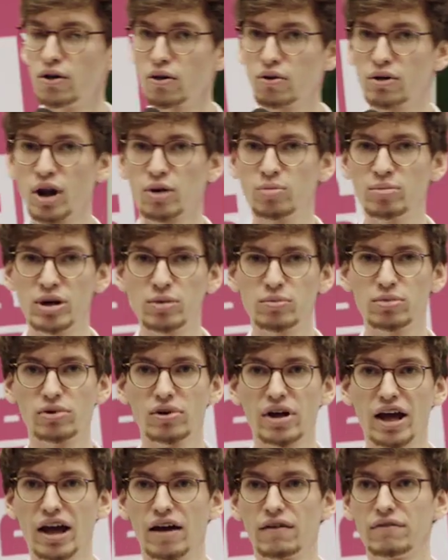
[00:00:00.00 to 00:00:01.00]
so that
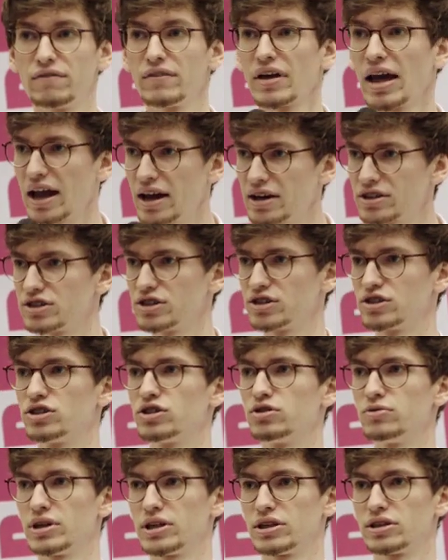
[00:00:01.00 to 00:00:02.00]
people have access
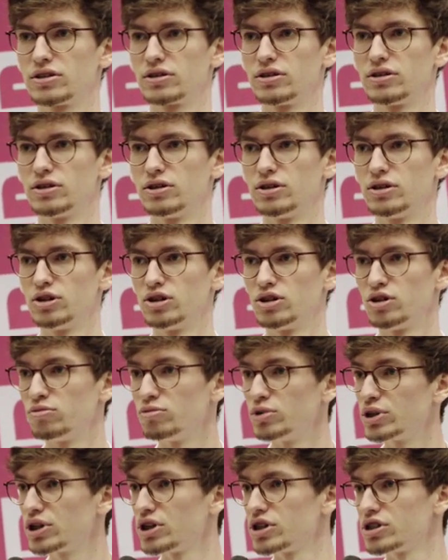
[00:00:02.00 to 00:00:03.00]
to it.
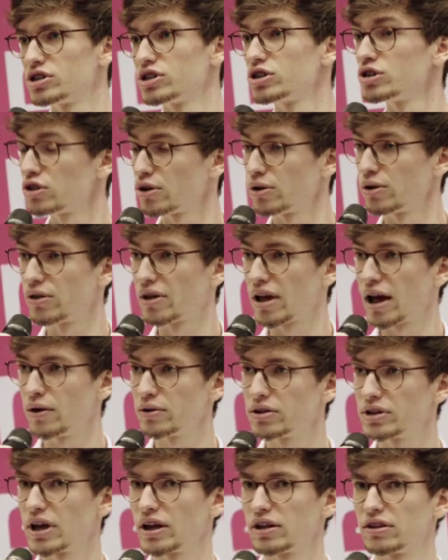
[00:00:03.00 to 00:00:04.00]
Because it turns
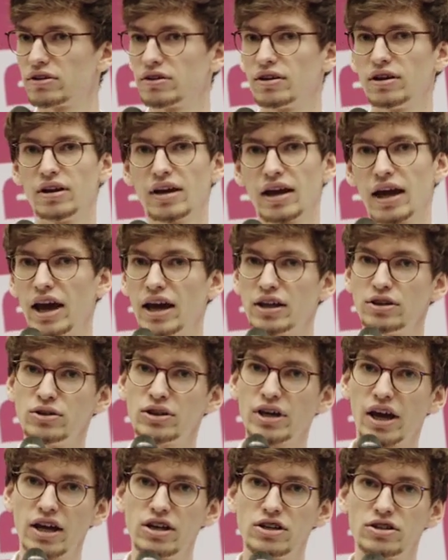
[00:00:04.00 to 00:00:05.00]
out that
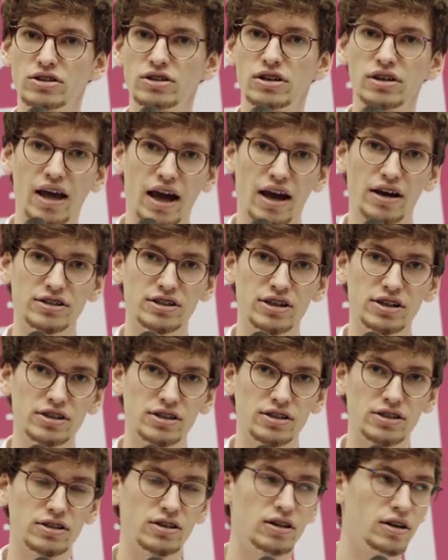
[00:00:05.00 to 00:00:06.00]
education and
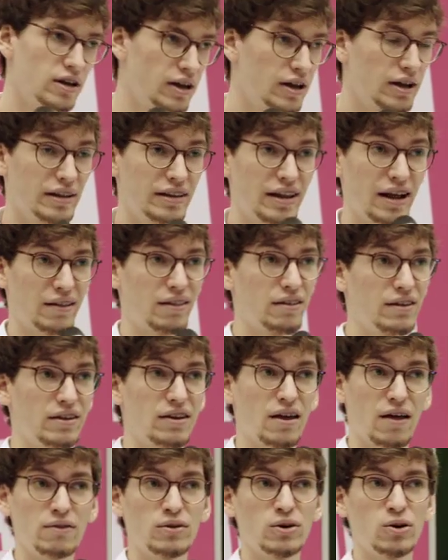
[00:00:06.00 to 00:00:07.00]
access that's
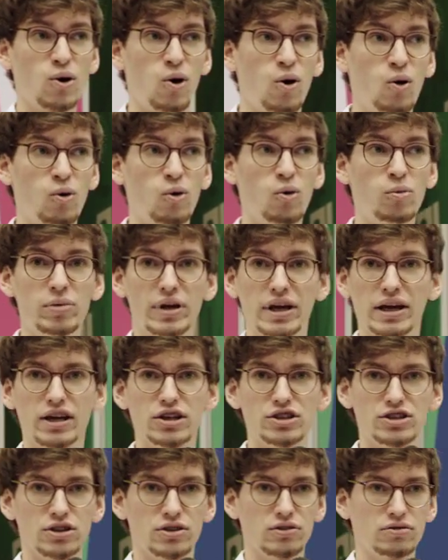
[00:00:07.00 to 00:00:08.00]
another whole big
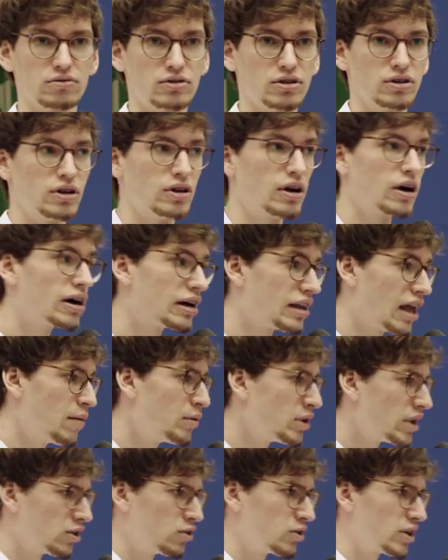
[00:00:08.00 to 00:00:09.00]
issue.
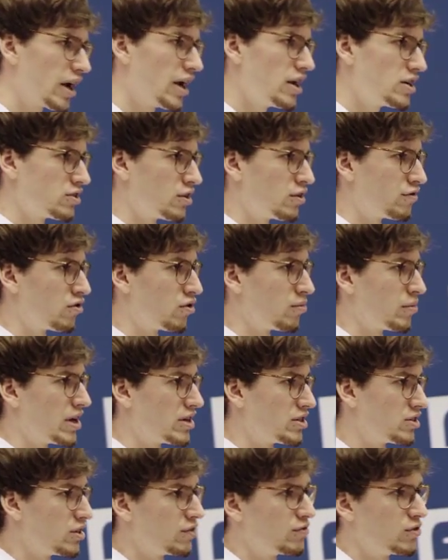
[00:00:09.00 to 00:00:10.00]
Climate education
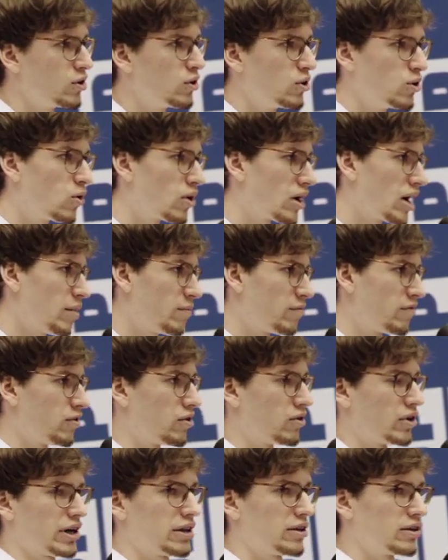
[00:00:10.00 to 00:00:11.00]
information, if you look up
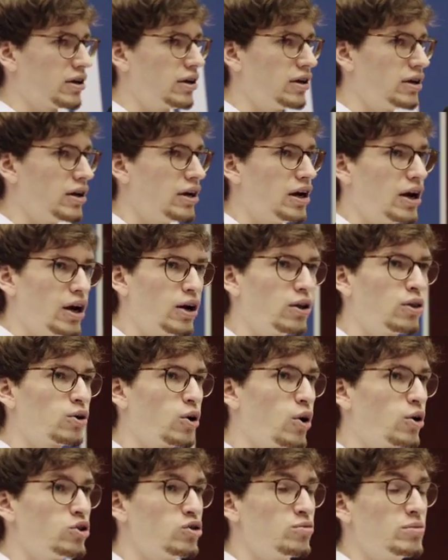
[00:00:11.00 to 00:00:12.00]
for it, it's
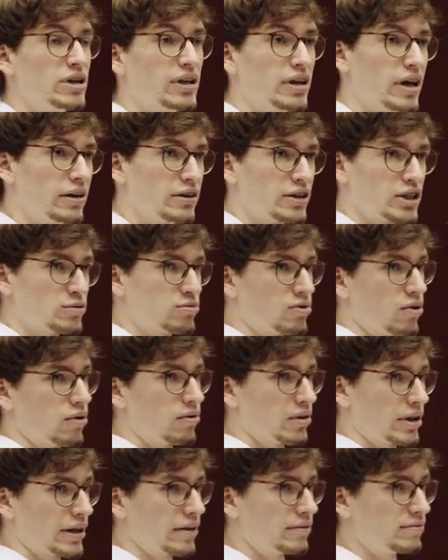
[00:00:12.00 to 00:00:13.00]
going to be in English
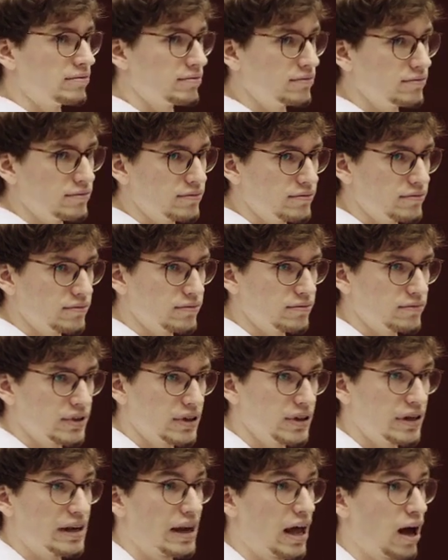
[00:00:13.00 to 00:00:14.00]
probably.
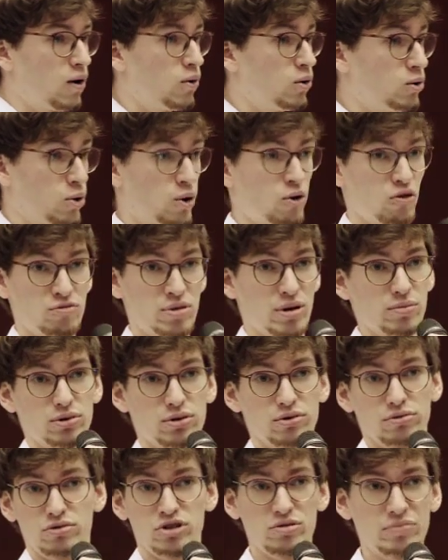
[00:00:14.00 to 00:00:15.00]
Now, a lot of
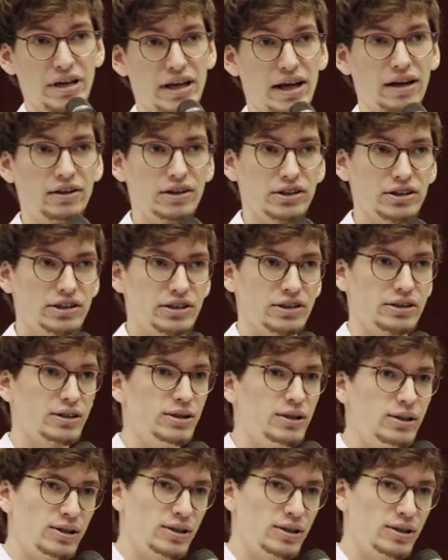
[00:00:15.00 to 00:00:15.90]
people speak English,